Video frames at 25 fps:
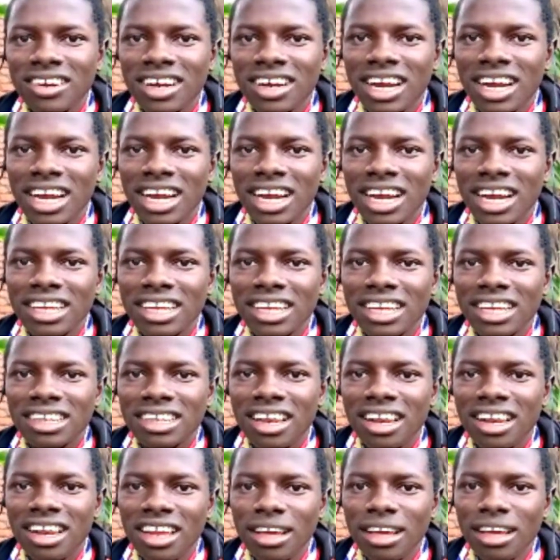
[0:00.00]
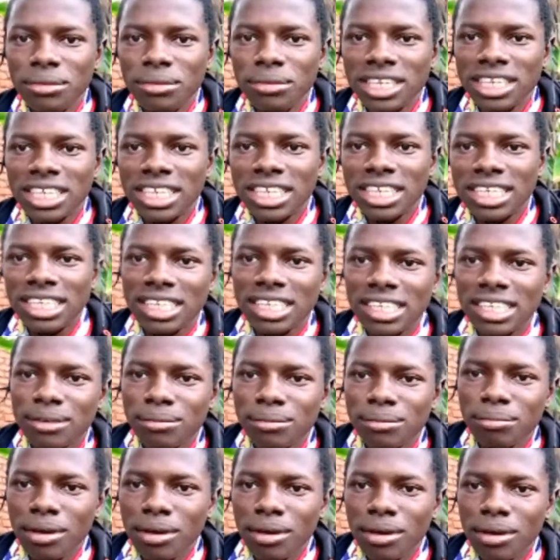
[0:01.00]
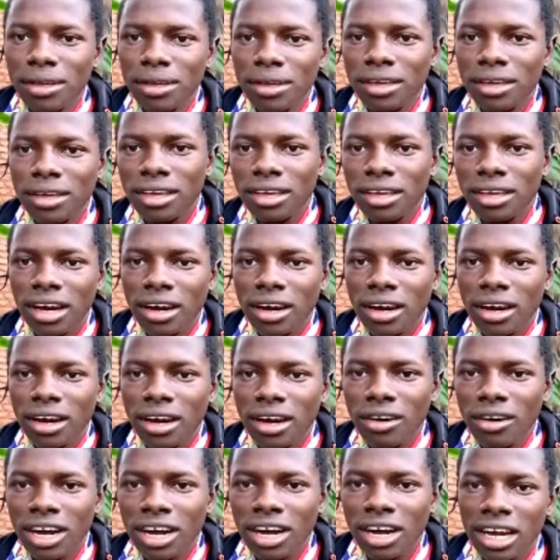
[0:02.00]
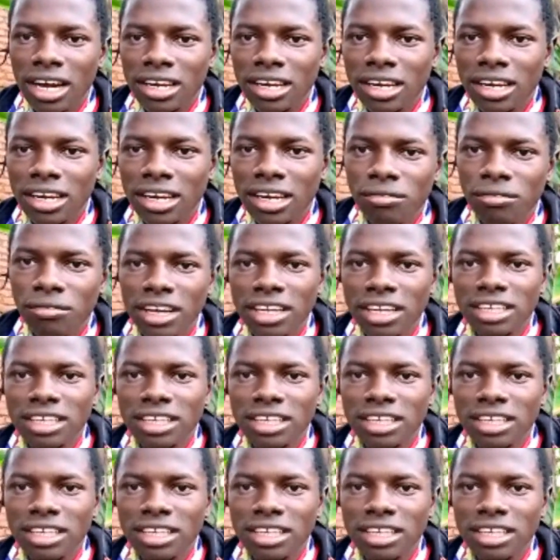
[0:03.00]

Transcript: So guys, let me see maybe how I can invite